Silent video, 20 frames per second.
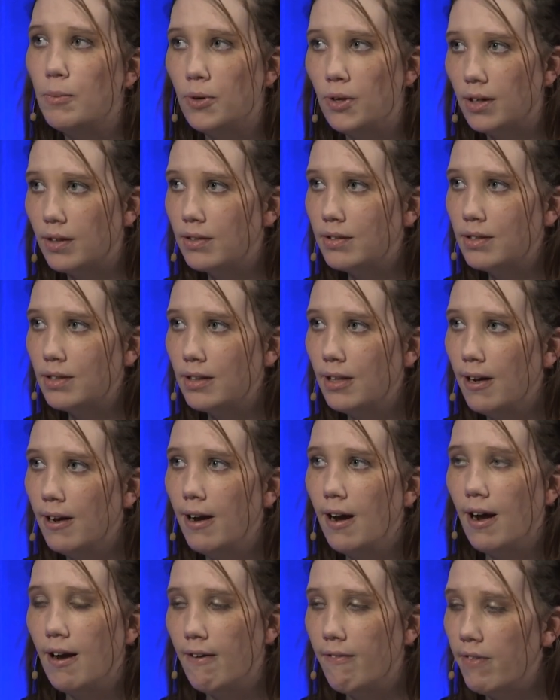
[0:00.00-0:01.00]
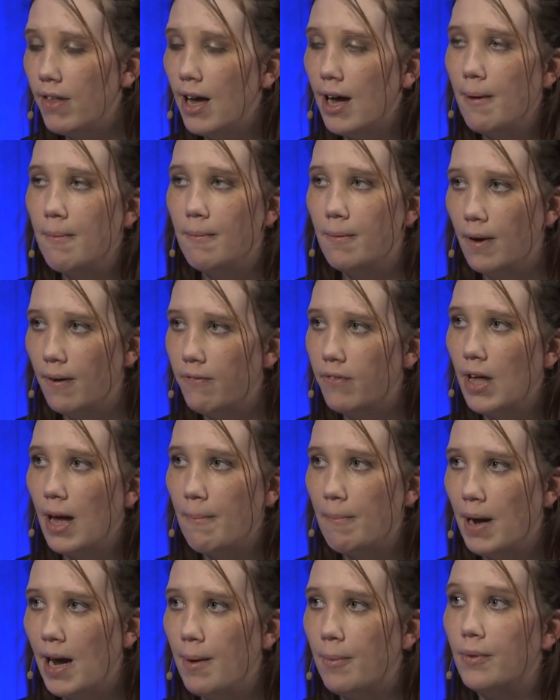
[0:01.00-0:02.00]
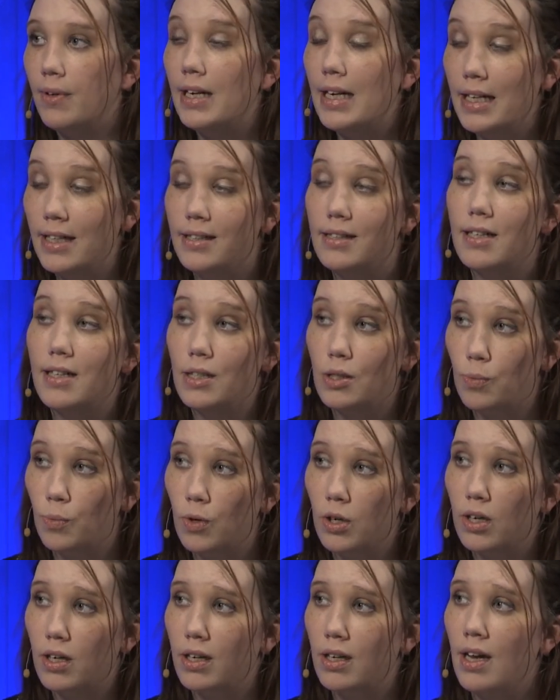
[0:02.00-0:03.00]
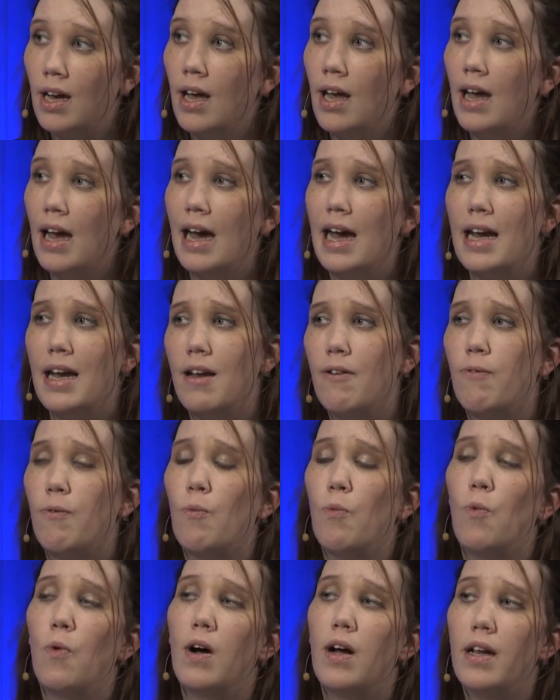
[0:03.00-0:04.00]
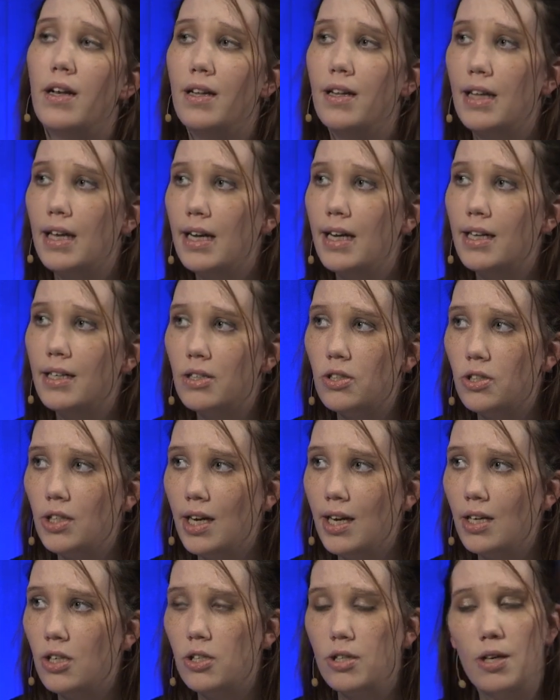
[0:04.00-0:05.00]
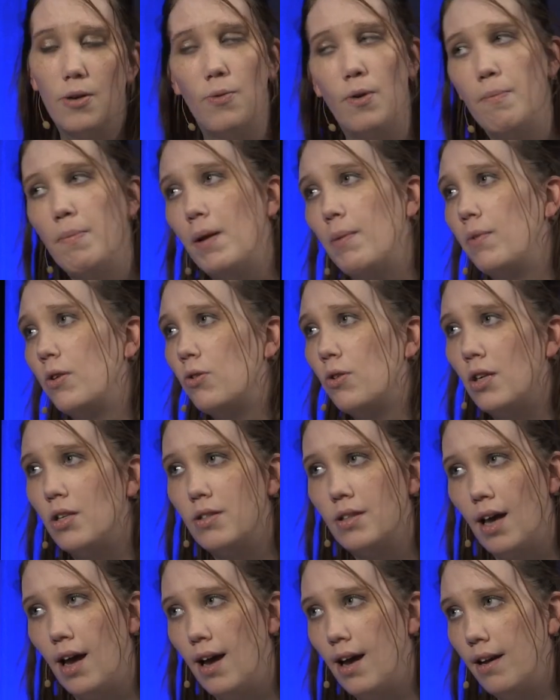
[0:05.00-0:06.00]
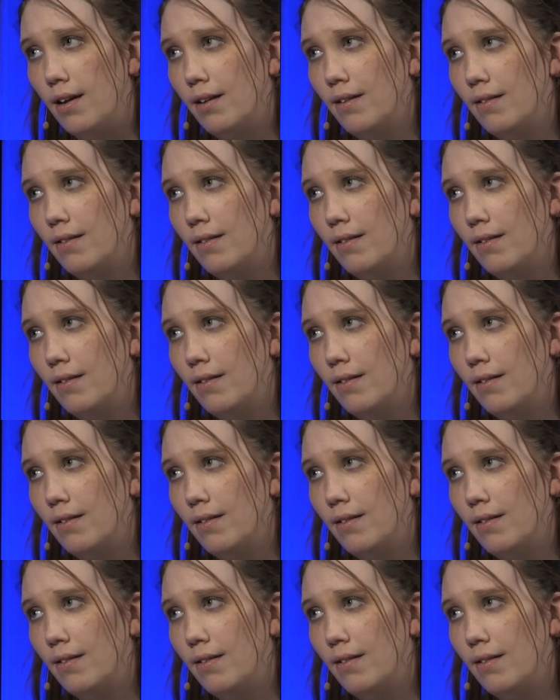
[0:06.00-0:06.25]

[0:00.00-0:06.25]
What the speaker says: books of that Bible is his word. And if one thing has changed, you wouldn't be able to trust God.